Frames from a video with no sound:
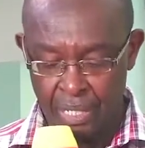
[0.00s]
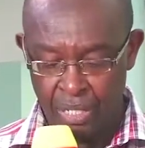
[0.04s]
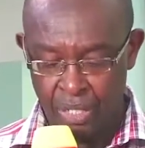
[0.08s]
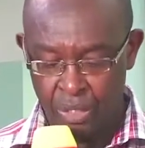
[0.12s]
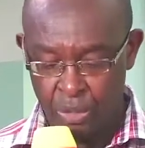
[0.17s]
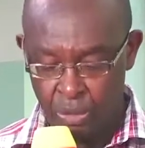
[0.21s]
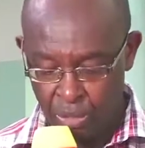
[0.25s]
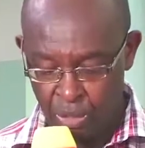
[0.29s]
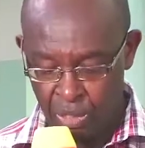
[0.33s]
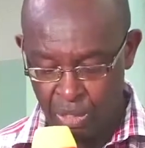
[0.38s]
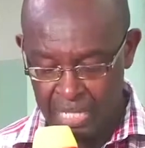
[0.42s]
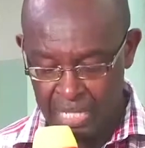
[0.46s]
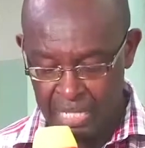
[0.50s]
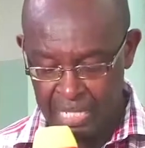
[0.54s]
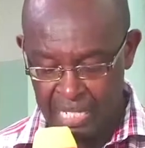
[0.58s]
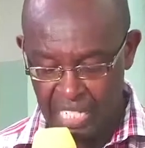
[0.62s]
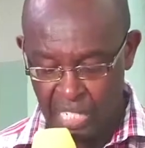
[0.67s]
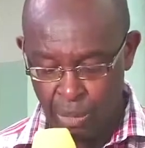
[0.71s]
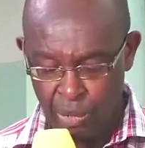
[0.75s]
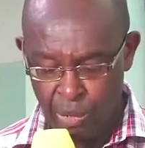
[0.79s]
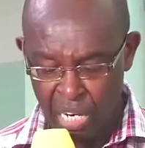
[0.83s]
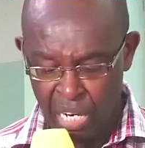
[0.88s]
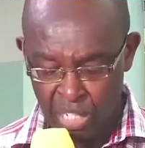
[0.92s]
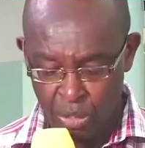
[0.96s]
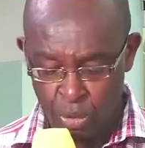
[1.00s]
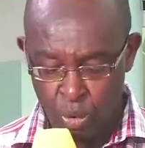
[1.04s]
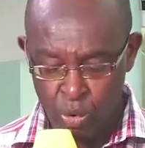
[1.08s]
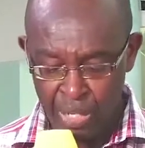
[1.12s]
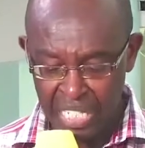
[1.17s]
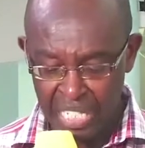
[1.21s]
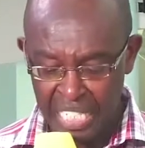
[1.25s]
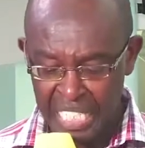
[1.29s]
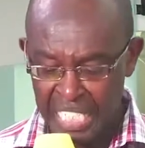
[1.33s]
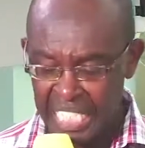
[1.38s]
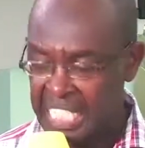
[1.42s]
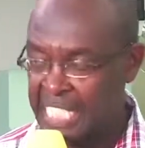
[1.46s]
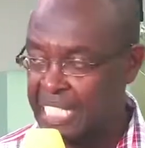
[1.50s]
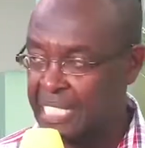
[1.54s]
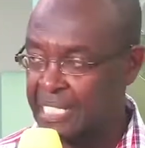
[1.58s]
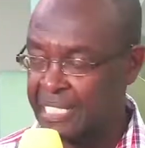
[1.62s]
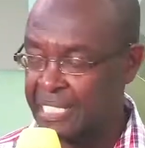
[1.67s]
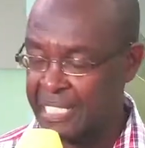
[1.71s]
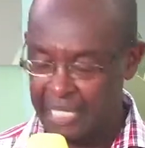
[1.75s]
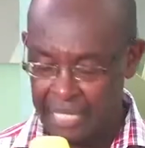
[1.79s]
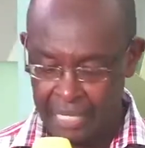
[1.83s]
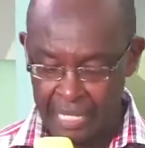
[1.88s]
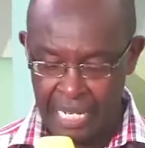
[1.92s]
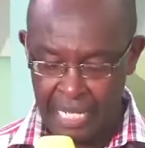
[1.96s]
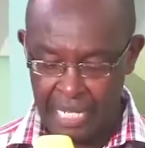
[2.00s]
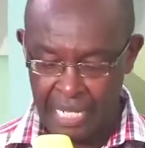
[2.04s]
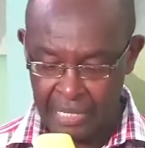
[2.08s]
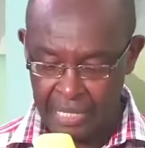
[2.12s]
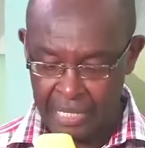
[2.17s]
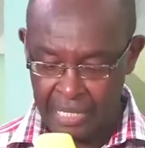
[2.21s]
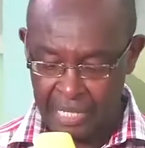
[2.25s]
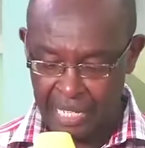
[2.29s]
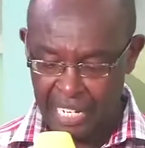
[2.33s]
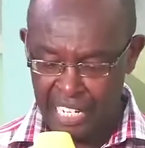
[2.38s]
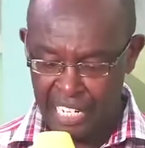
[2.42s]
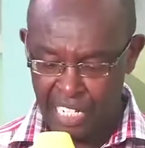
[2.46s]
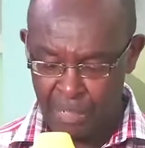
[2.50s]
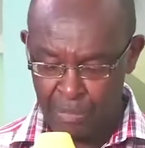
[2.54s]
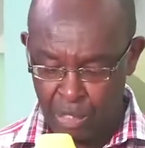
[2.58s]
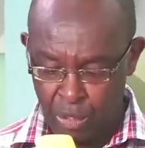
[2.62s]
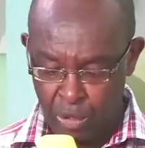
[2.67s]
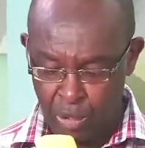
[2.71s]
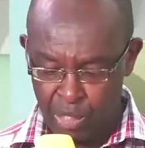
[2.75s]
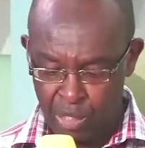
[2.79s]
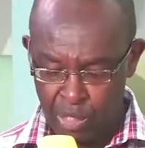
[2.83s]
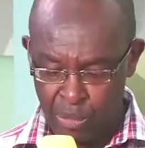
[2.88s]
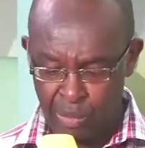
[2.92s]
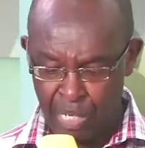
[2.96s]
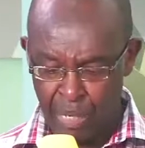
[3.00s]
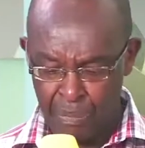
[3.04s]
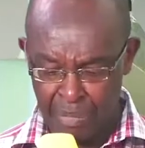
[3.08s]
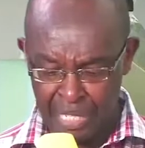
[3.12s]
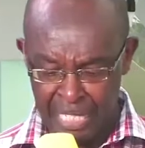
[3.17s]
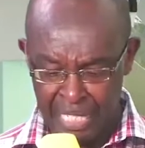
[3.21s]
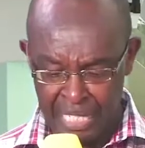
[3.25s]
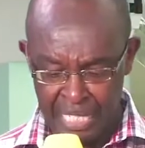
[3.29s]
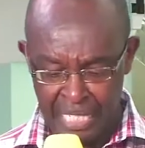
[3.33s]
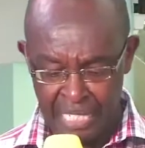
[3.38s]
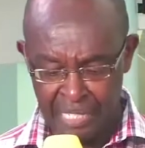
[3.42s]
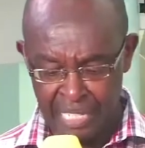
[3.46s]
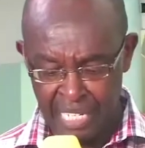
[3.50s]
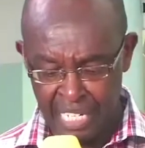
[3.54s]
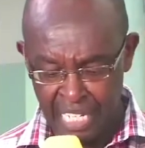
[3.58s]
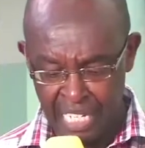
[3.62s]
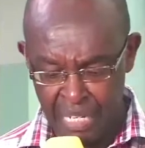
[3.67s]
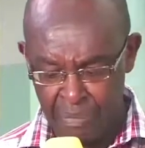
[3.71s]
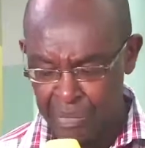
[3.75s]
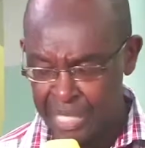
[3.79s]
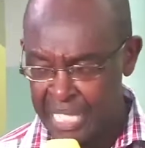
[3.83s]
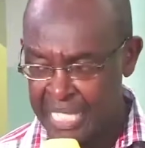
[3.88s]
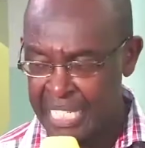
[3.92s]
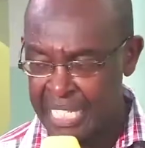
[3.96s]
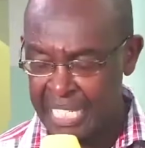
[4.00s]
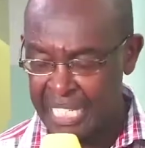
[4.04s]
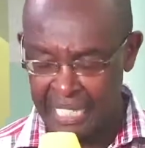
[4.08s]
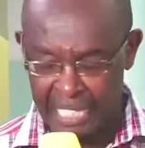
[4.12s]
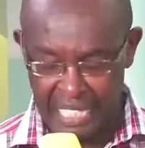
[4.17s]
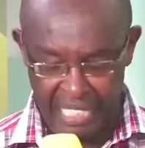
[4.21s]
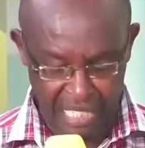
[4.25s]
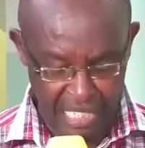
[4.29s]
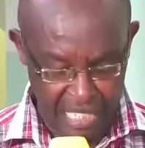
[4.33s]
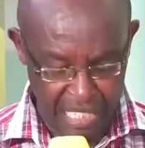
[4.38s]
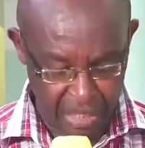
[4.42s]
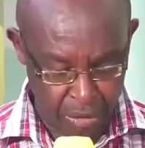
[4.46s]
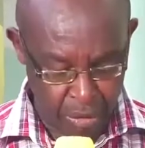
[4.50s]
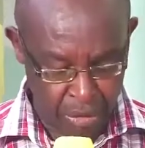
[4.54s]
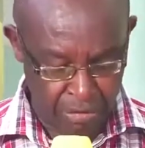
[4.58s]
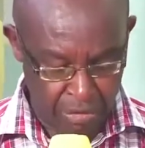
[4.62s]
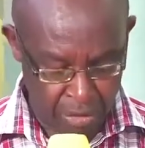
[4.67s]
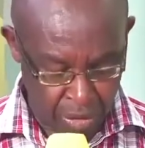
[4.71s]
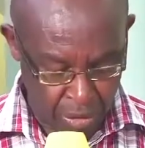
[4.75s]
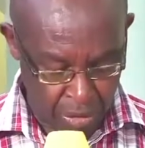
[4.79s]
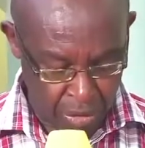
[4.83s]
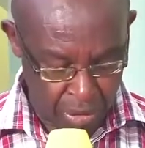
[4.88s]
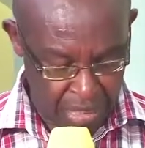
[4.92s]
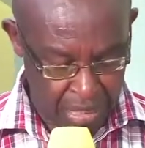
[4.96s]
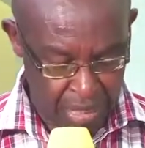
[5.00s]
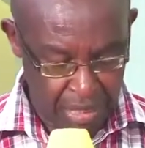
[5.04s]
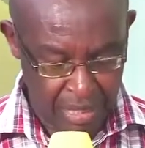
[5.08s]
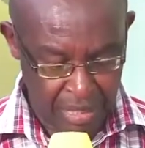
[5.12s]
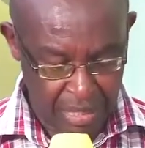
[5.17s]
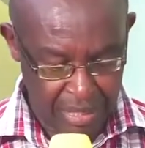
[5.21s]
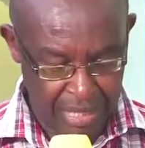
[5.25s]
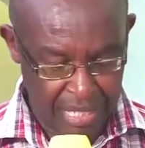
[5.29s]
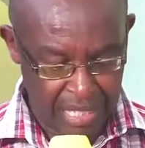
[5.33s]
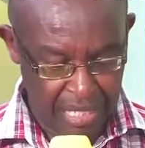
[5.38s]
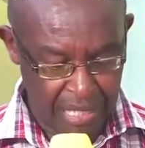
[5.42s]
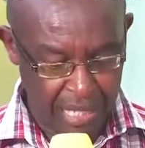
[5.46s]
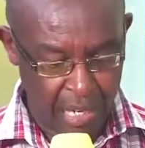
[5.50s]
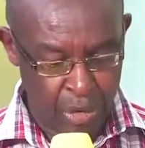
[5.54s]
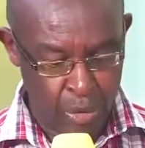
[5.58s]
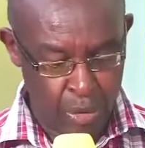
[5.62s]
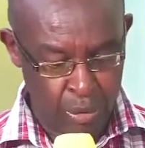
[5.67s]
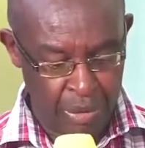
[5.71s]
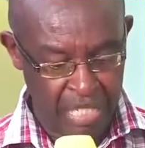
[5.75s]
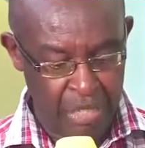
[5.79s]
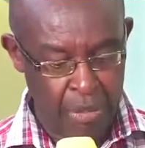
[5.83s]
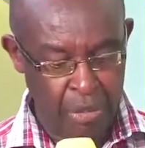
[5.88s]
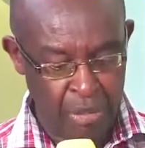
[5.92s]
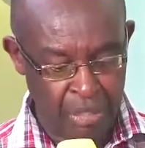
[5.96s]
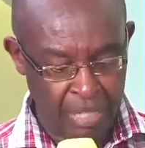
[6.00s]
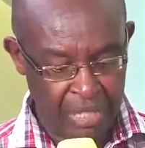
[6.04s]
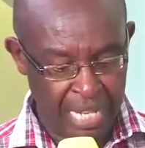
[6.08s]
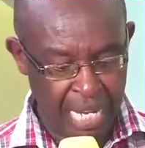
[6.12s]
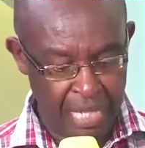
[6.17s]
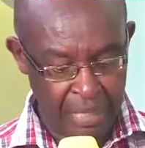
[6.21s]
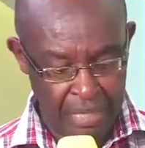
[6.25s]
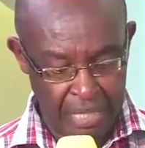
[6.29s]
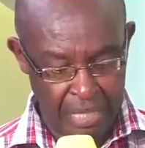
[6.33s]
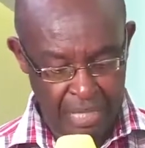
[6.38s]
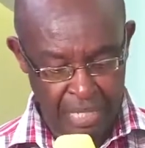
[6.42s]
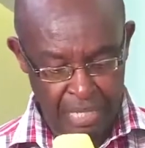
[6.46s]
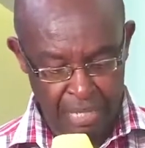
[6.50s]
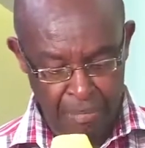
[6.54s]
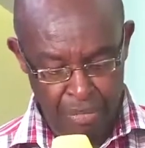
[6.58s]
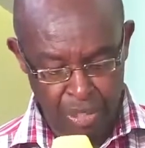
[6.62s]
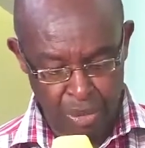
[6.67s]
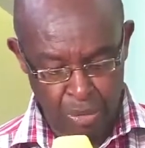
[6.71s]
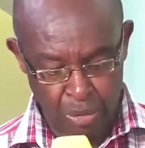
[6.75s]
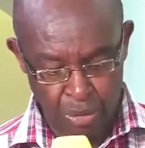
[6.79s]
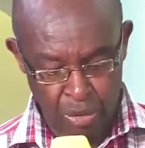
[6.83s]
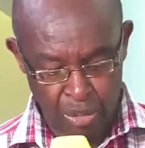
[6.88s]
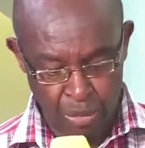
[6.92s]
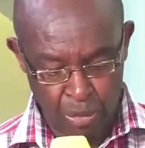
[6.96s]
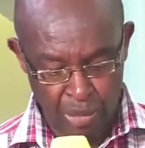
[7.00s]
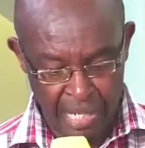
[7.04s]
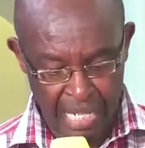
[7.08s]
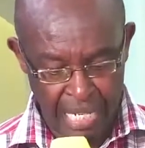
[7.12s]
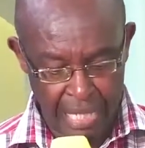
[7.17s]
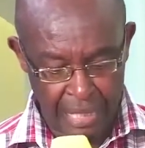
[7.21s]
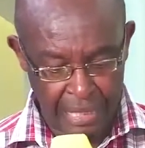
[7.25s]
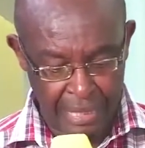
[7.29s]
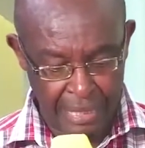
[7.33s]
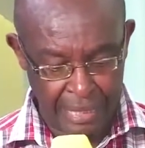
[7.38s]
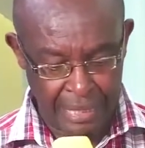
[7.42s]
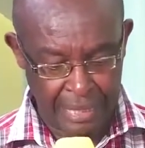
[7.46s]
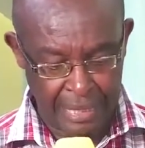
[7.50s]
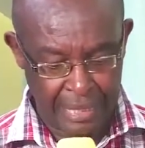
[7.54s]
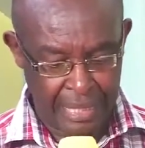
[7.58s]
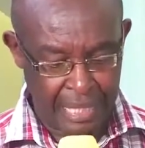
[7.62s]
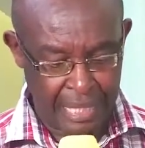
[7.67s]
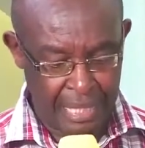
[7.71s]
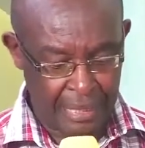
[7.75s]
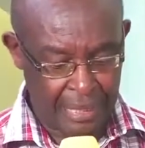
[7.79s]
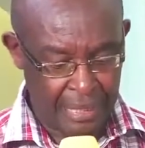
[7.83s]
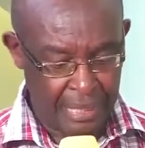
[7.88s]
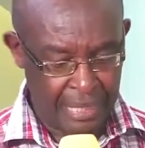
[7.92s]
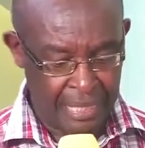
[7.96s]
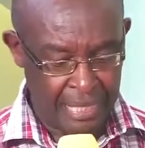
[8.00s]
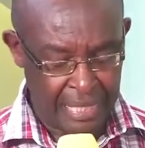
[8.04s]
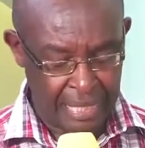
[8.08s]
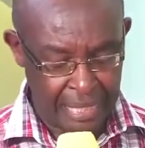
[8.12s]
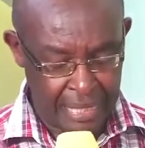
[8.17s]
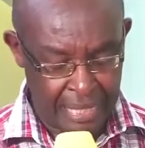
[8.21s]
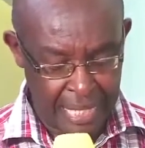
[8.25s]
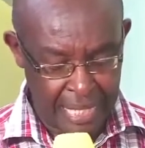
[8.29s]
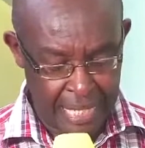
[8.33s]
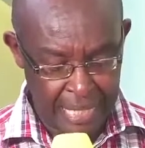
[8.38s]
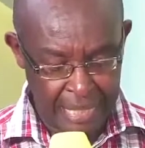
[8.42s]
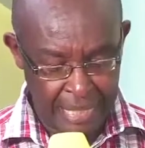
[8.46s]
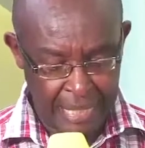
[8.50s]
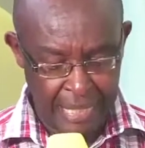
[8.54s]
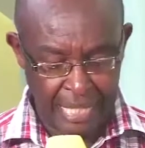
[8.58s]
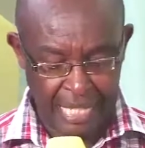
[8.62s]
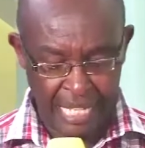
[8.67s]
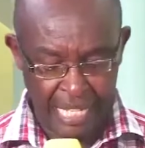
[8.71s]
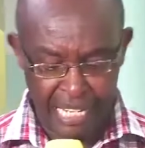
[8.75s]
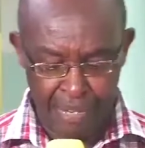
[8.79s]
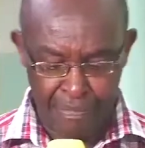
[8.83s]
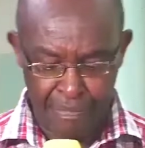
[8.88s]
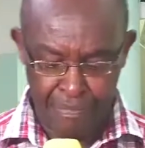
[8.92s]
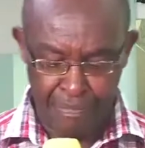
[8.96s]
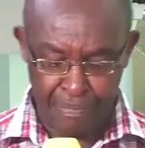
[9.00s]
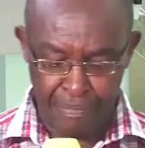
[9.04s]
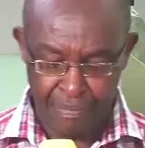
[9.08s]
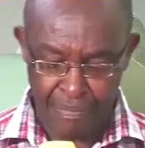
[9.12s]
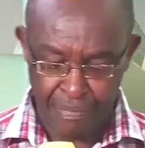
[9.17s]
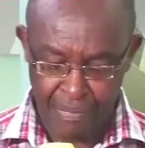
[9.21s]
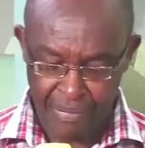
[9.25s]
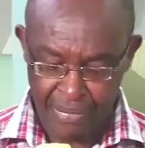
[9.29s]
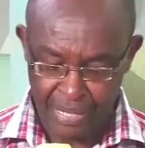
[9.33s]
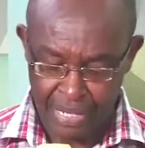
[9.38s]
God is the one who initiated that. And because we are made in the image and likeness of God, that is how we got that, because we are creators like Him.